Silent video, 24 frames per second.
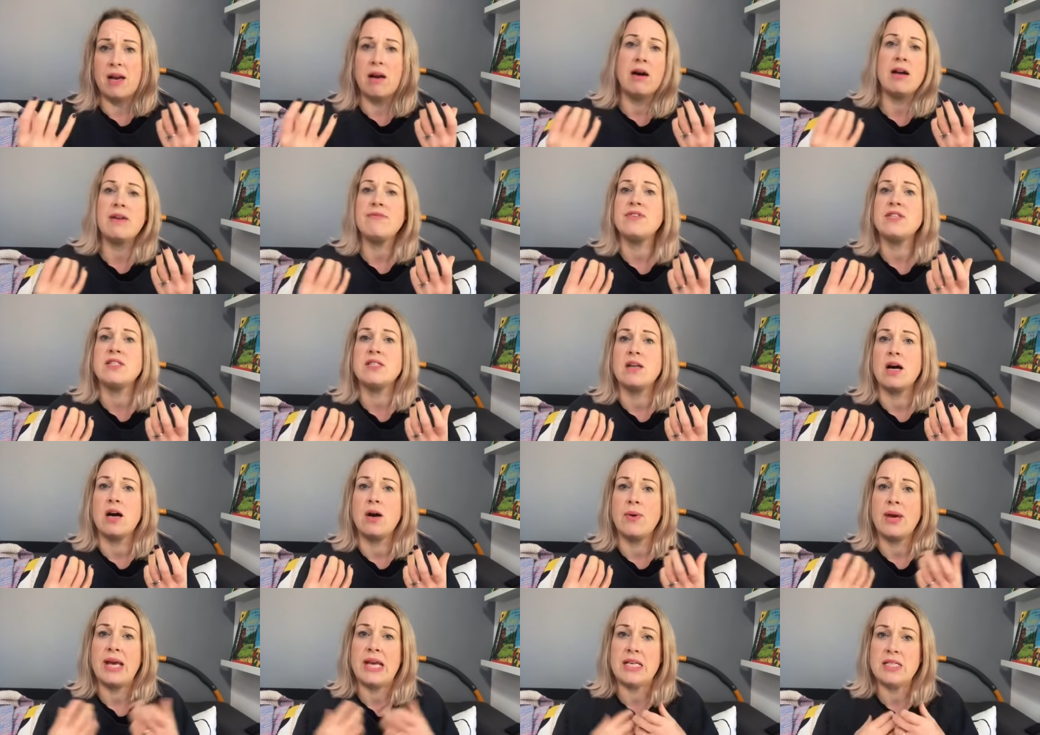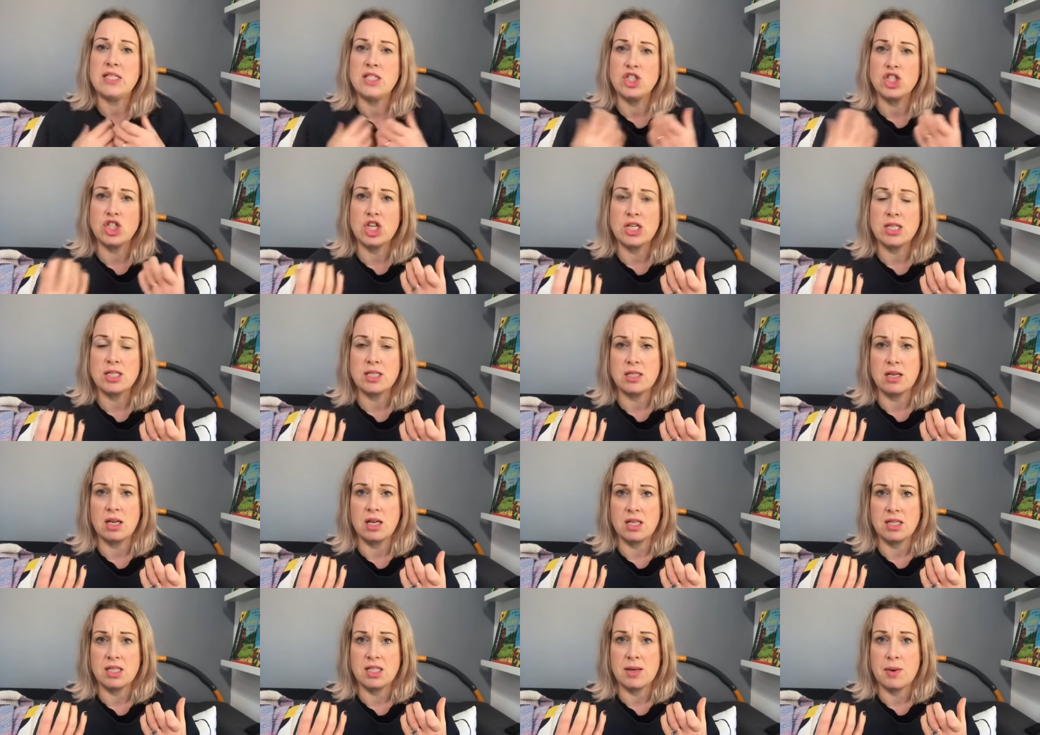lifestyle it isn't just
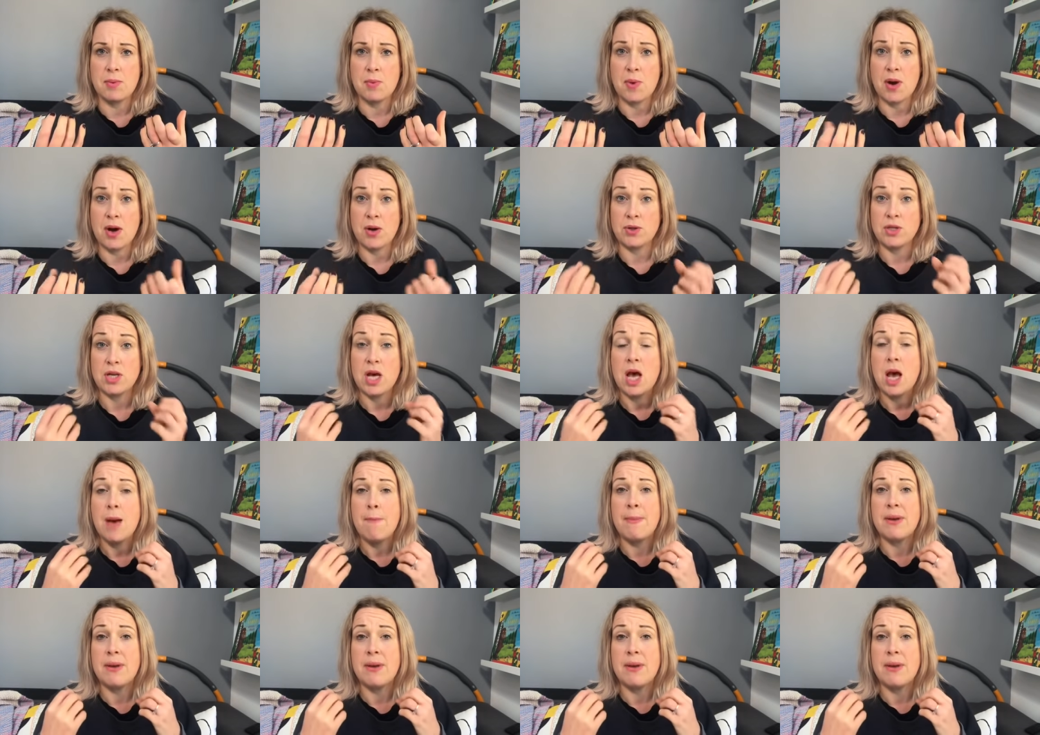Slimming World